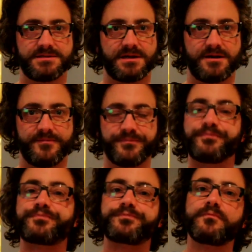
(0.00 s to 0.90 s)

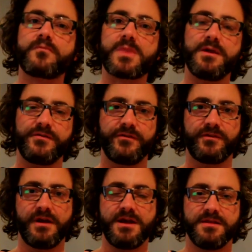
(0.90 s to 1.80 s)
and this
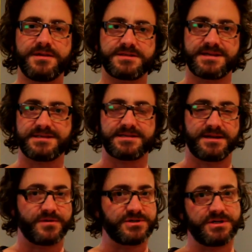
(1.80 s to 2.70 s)
this test
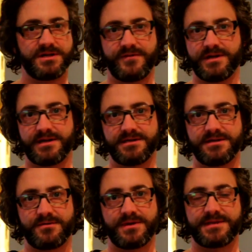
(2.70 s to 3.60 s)
anyway should give you an idea
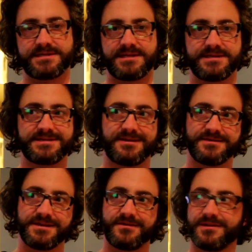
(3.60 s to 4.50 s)
of what this thing
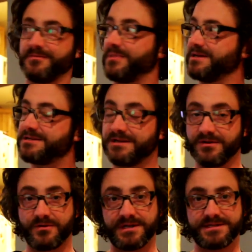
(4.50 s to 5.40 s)
sounds like with a bunch of
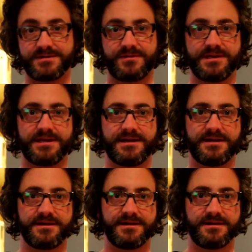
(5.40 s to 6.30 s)
noise
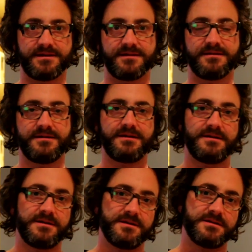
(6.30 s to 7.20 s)
going on.
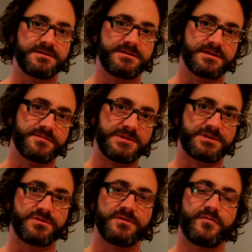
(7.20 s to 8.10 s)
Sesame
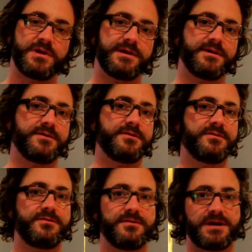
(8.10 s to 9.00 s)
Street
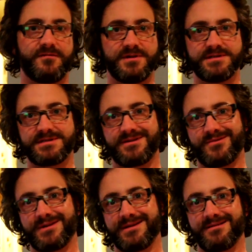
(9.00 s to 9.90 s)
video, ovens
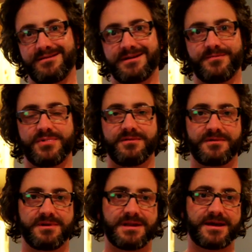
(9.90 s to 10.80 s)
going, a couple
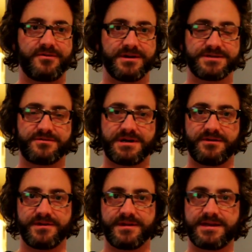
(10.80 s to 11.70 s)
of clatterings
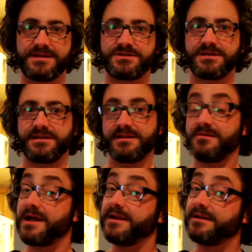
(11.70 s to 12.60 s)
around in the kitchen and the
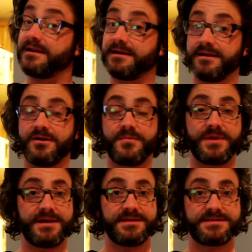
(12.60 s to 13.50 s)
like. And I hope
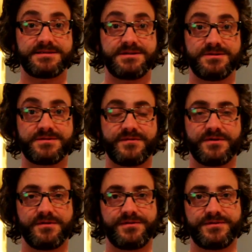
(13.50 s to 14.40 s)
that it's
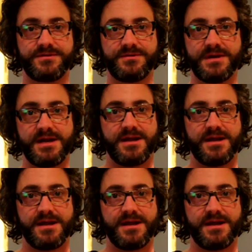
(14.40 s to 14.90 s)
useful to